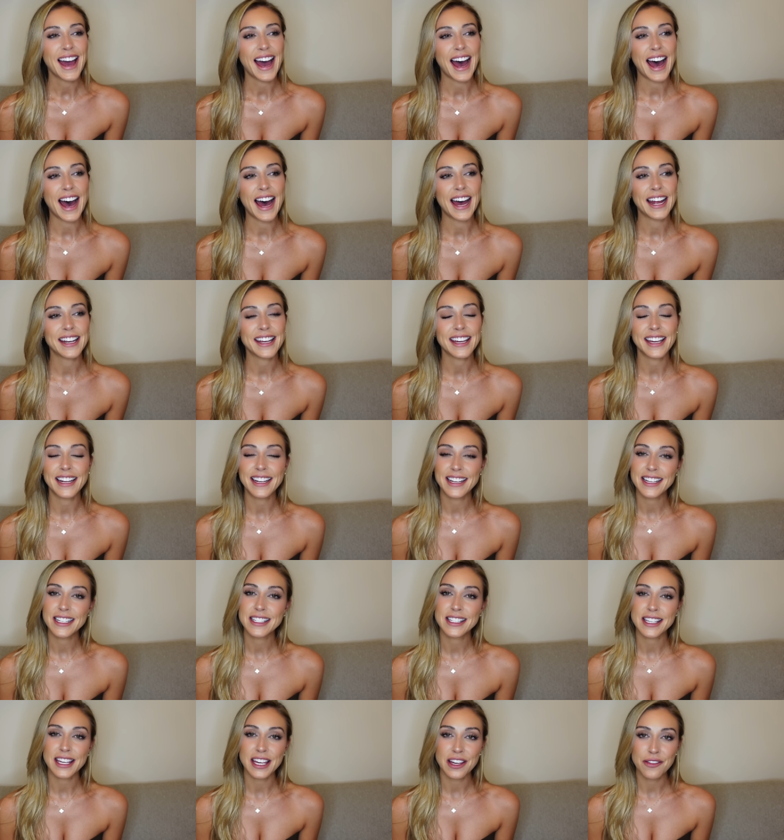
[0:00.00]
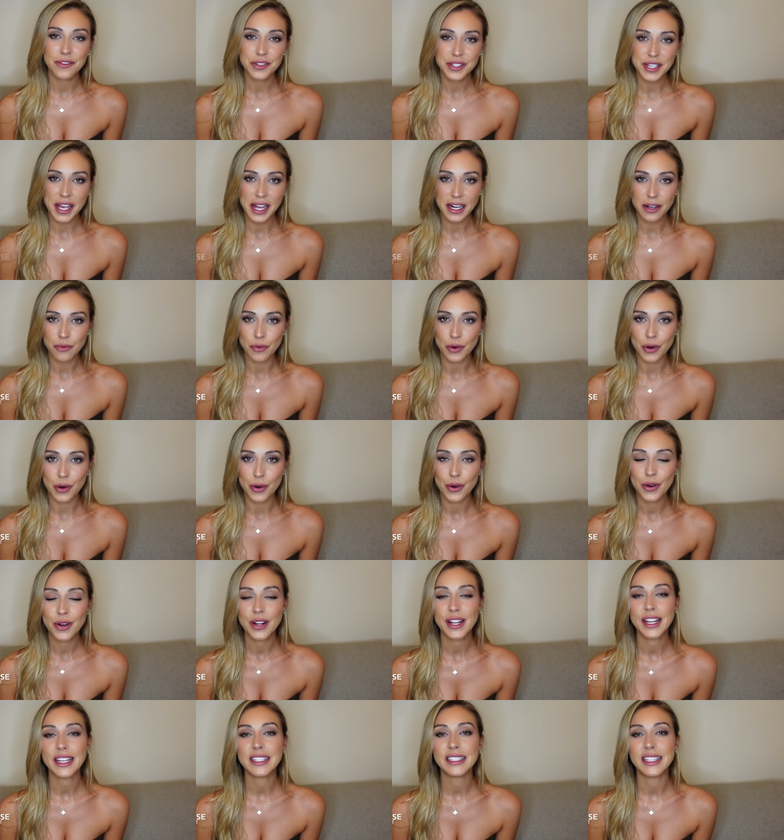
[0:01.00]
And it is Yves Saint Laurent
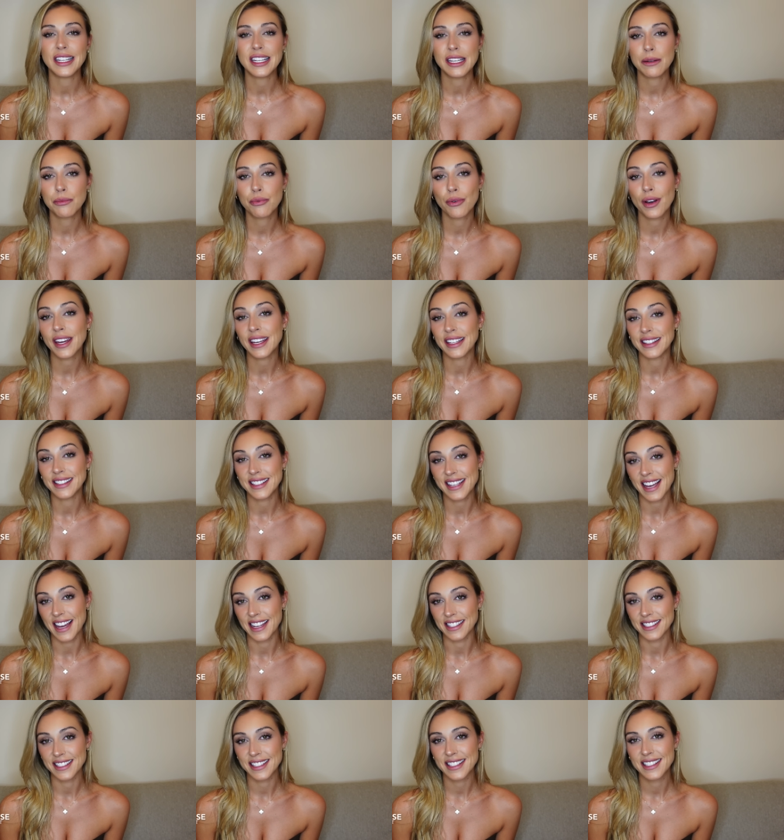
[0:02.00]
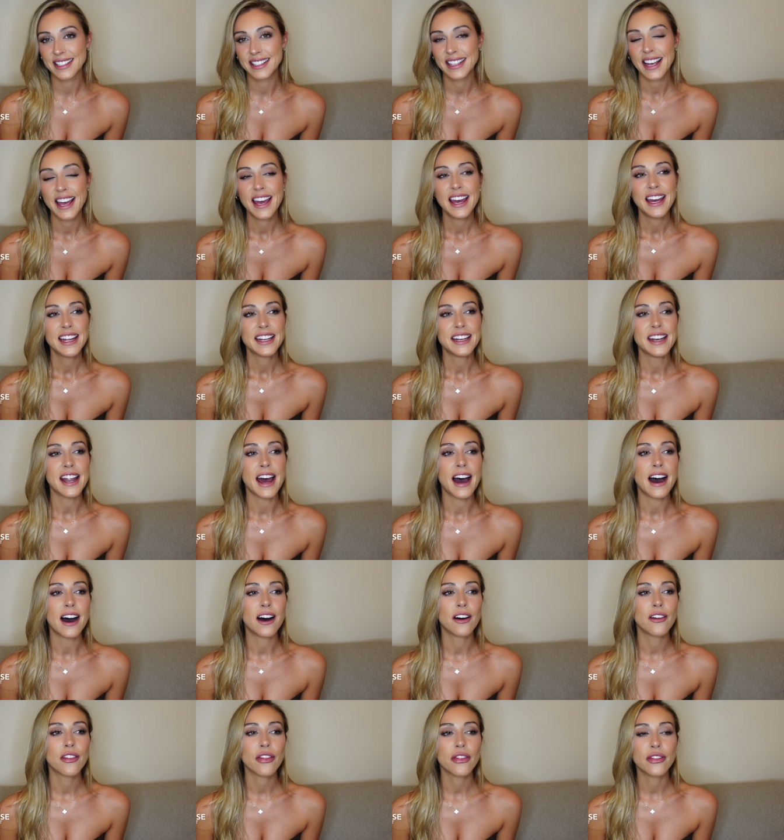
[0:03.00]
Libre Intense.
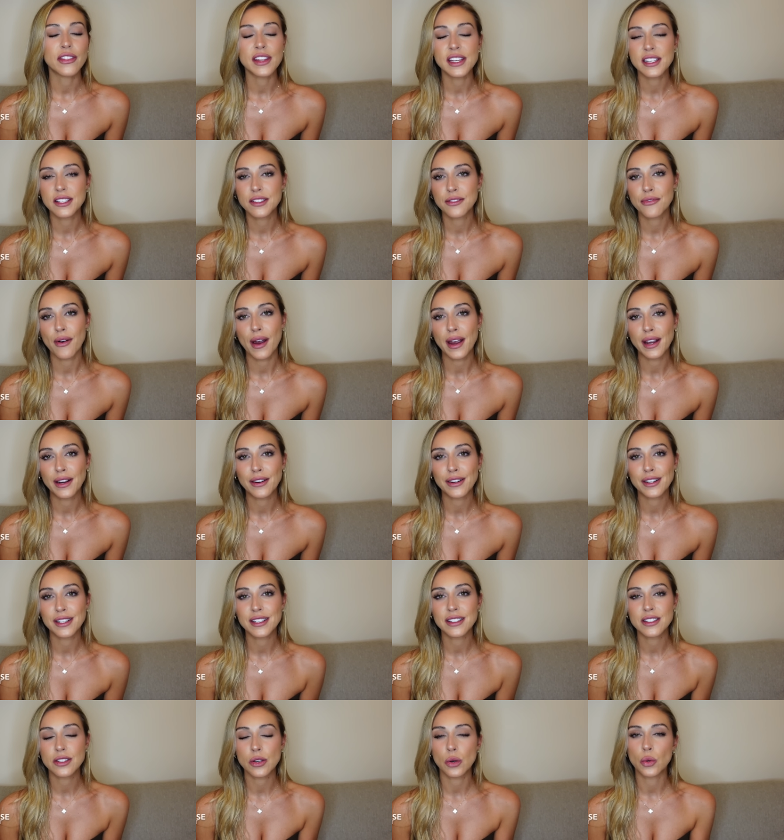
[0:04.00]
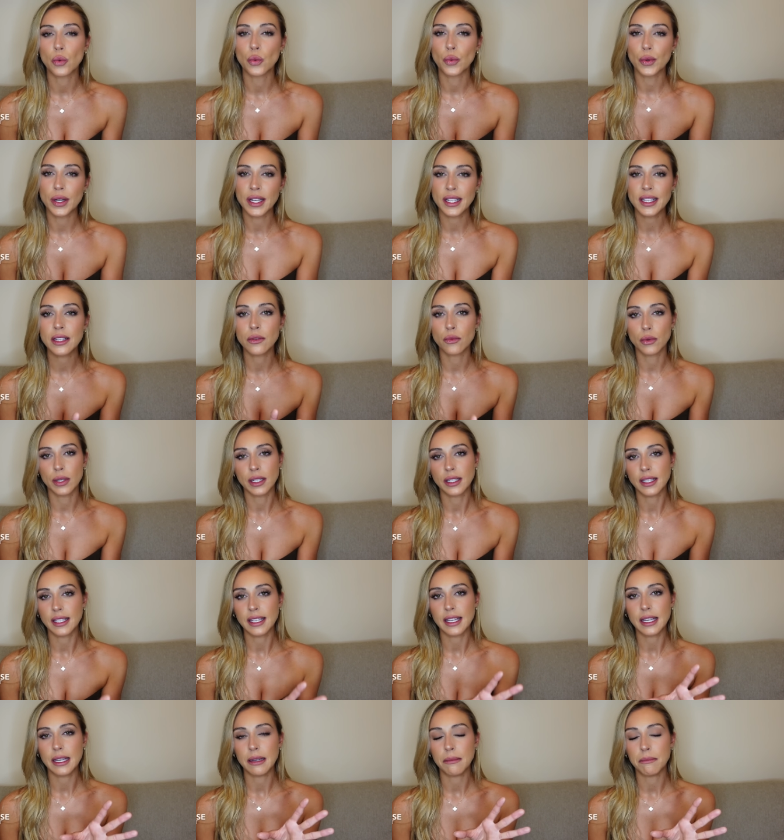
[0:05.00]
Now, this fragrance
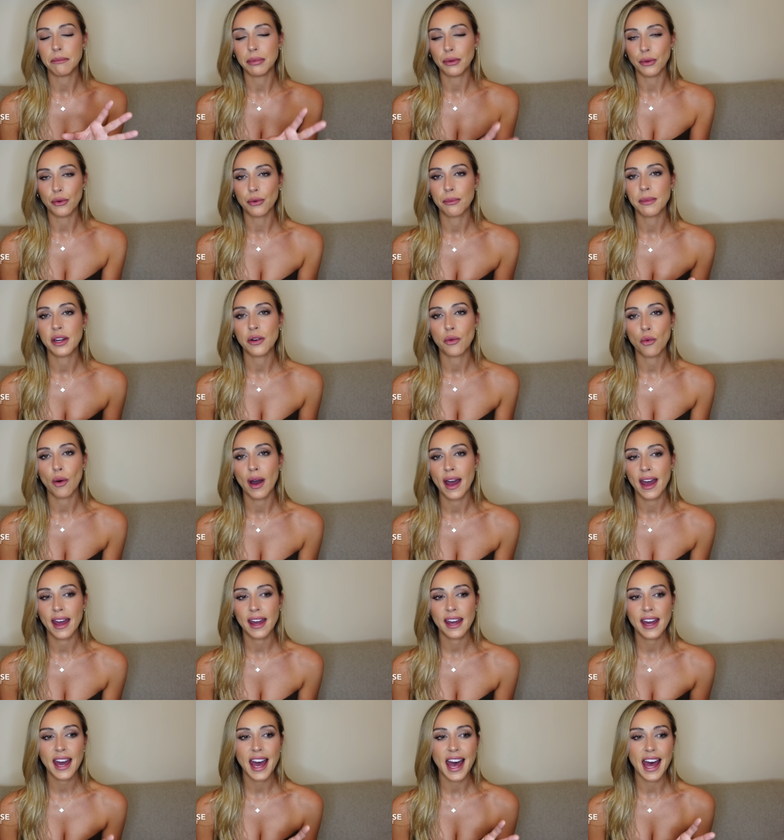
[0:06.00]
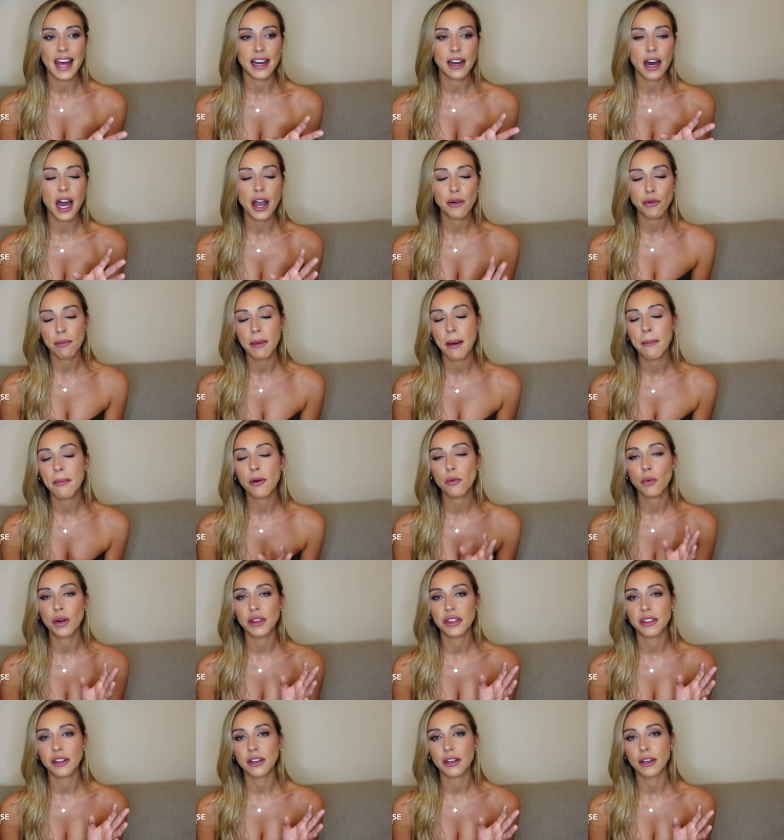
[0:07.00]
really blew me away, and I remember
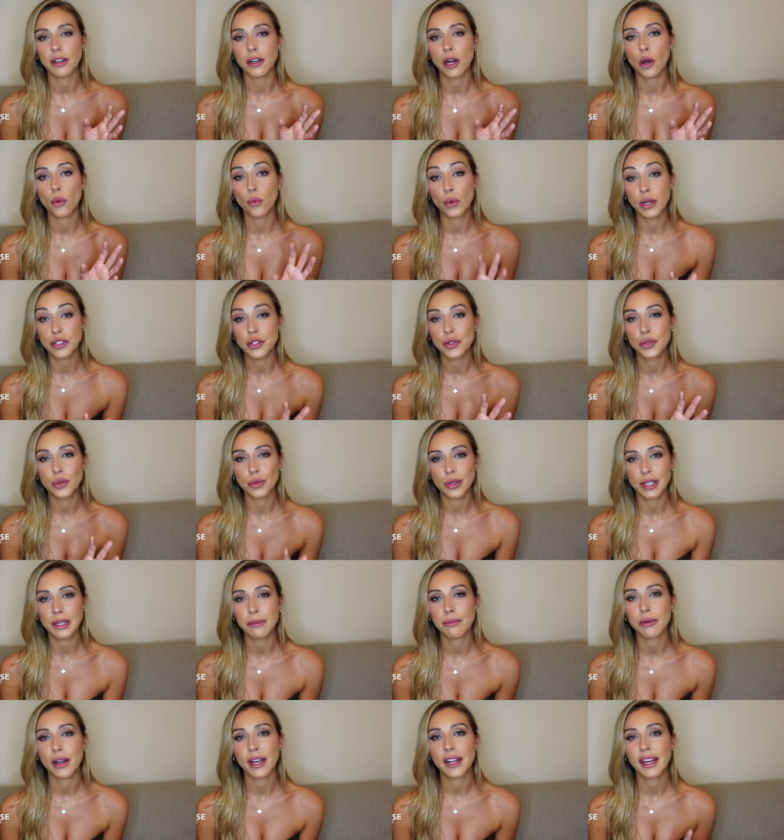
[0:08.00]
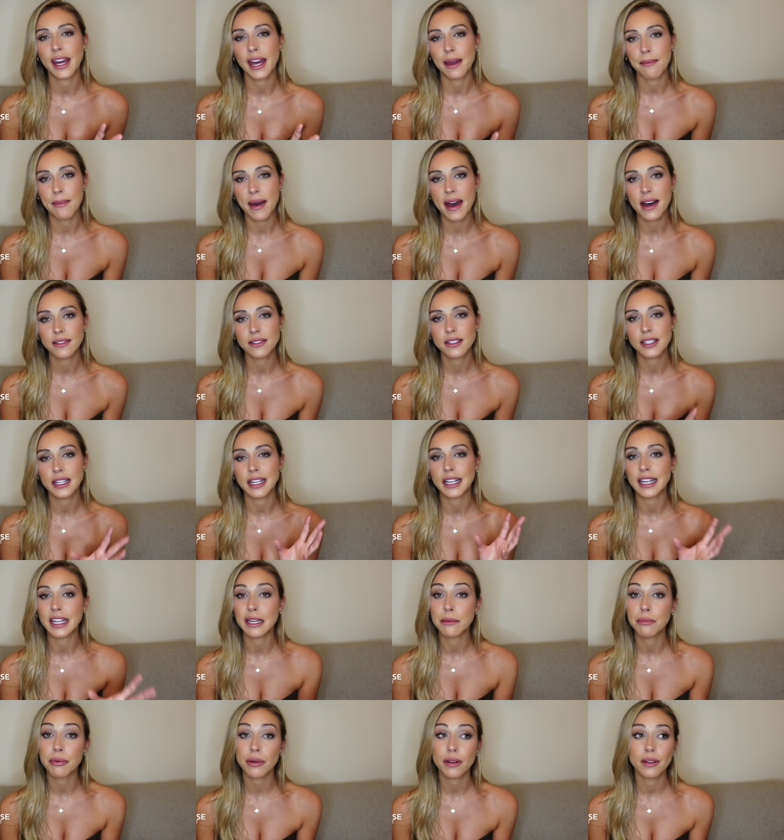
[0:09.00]
when the original Libre came out,
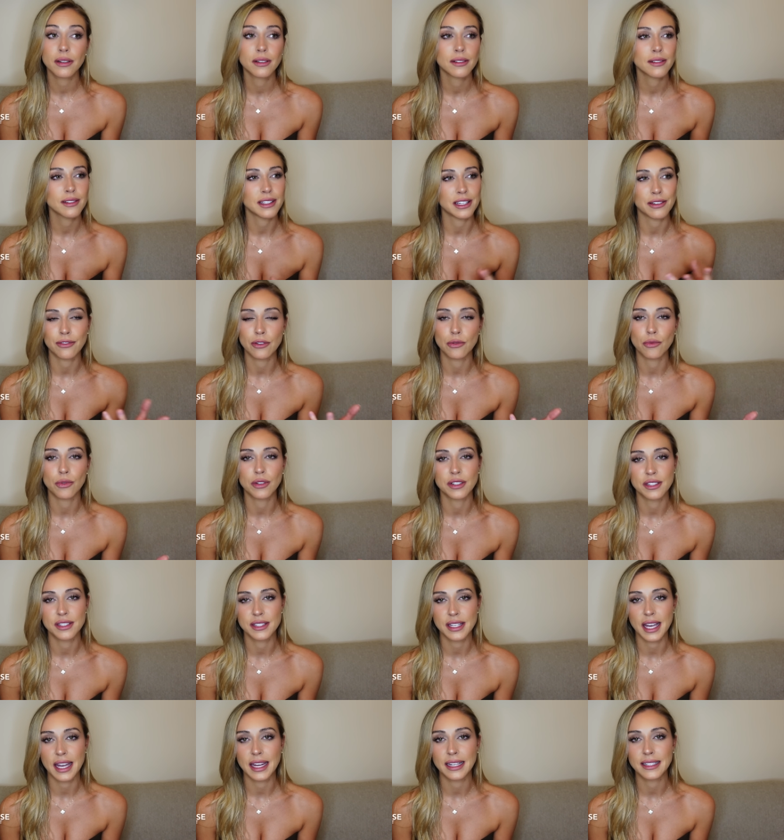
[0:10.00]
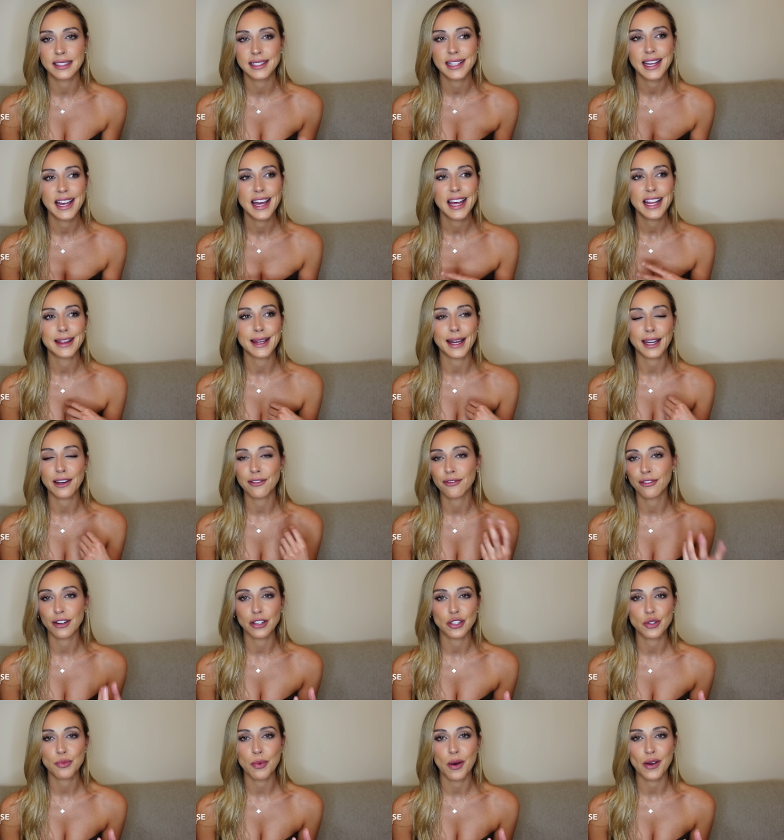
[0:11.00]
Libre, if you want to say it like a
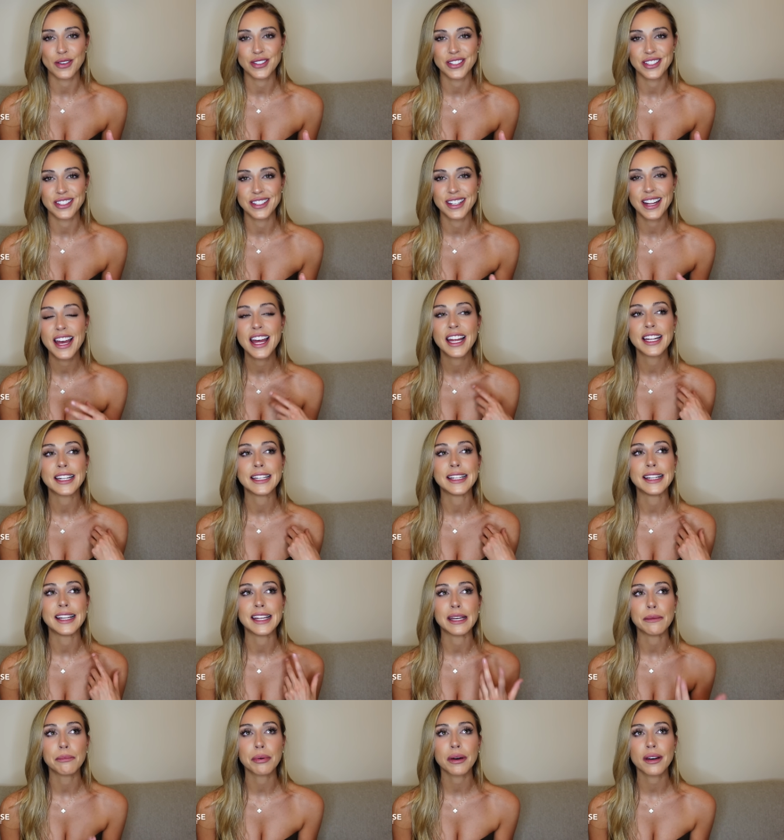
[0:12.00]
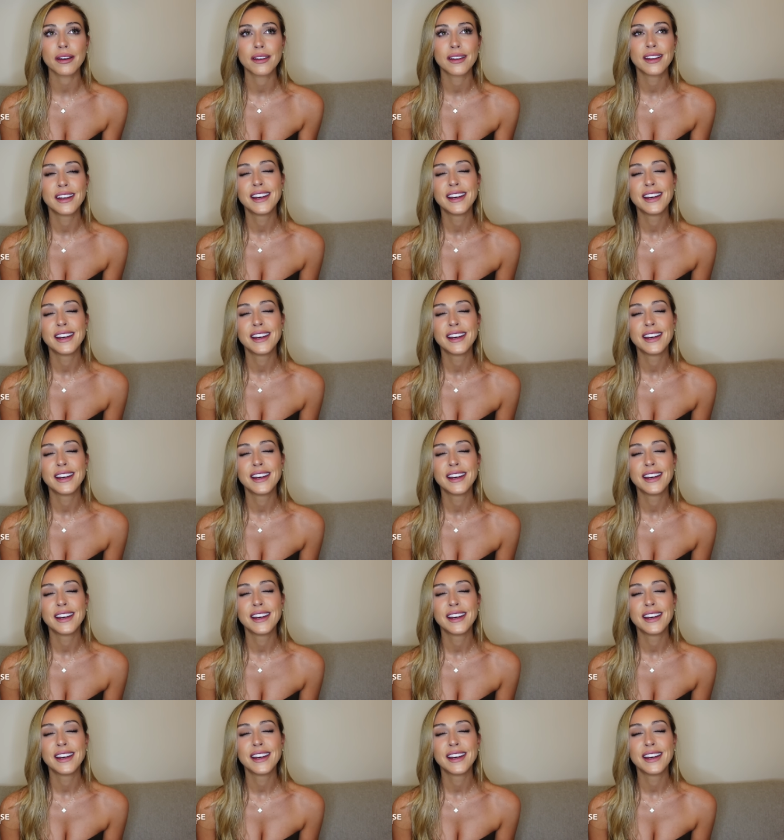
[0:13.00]
French person, Libre,